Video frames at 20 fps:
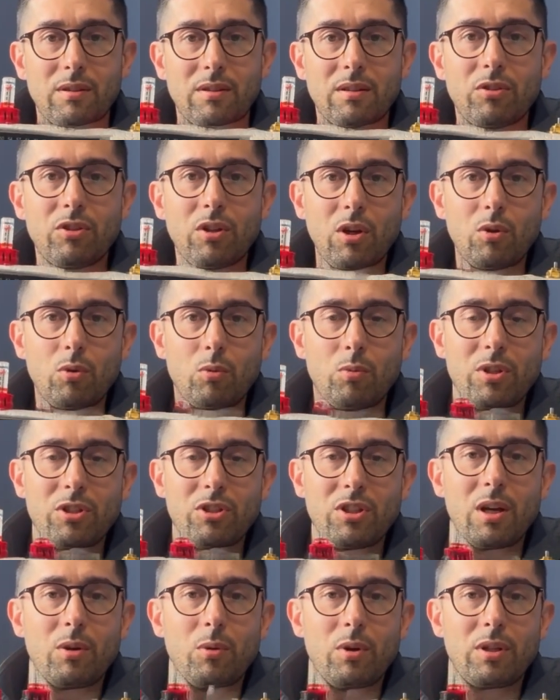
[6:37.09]
So we
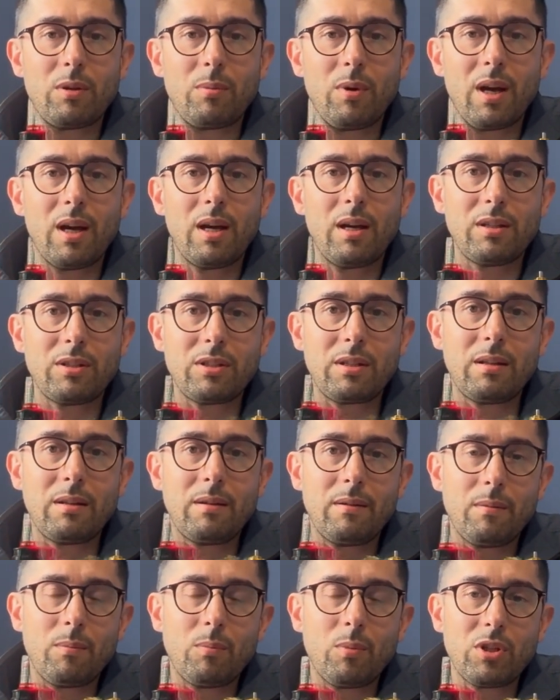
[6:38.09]
start with the bars,
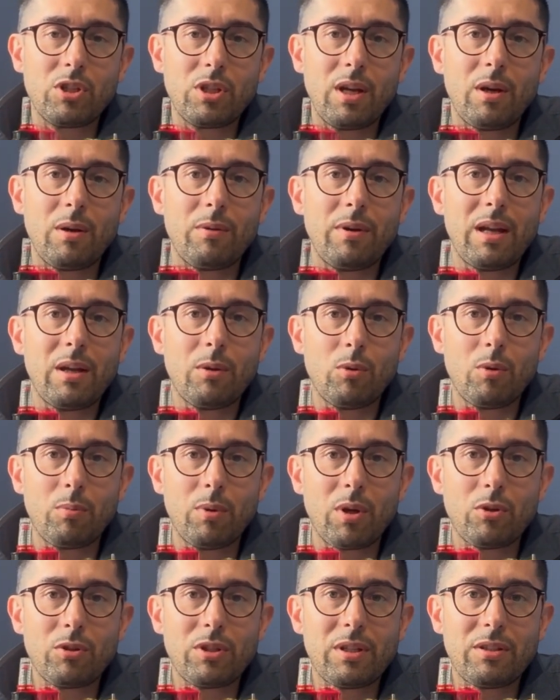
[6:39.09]
which are available
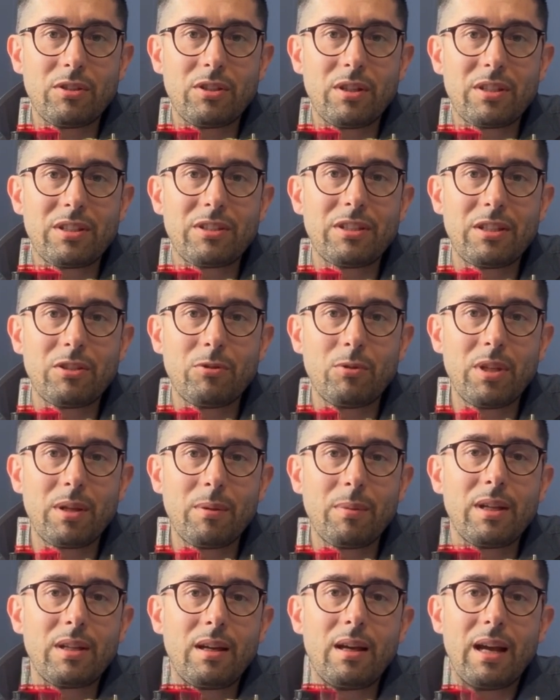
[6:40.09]
both in 36
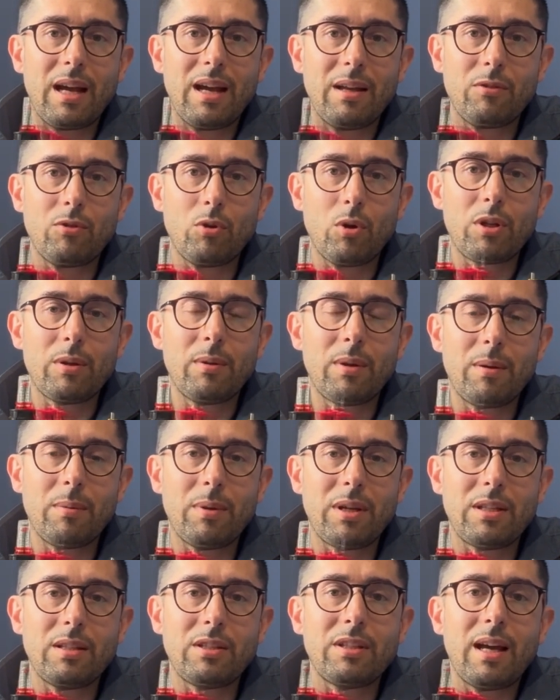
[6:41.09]
millimeter and 40
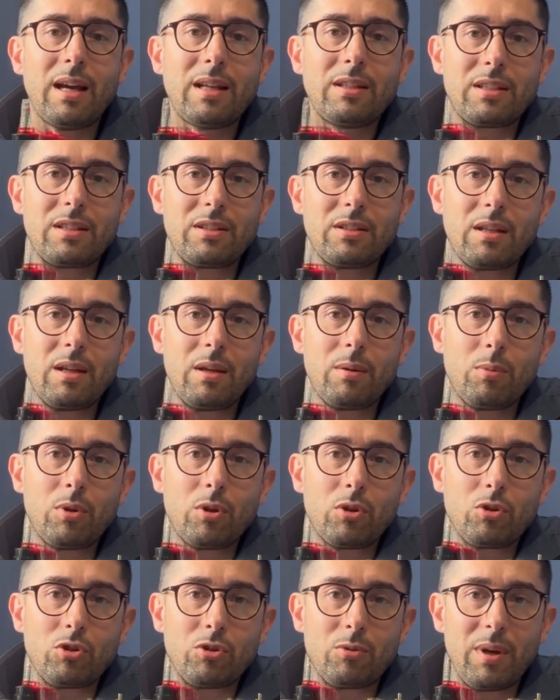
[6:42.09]
millimeter sizes
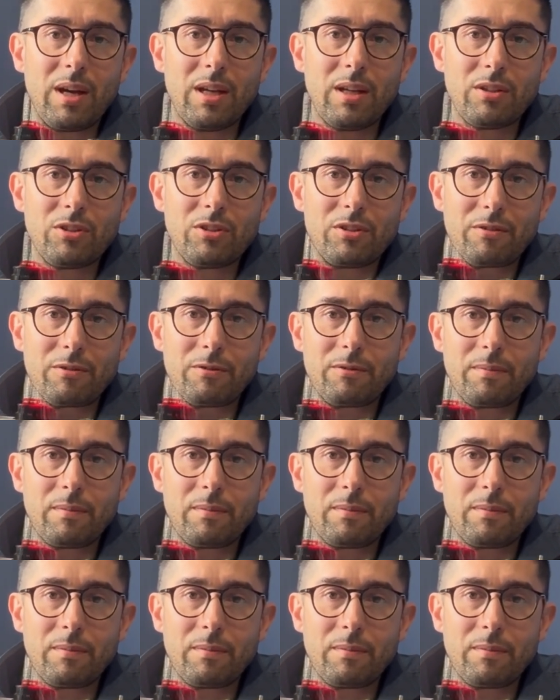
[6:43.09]
produced by us,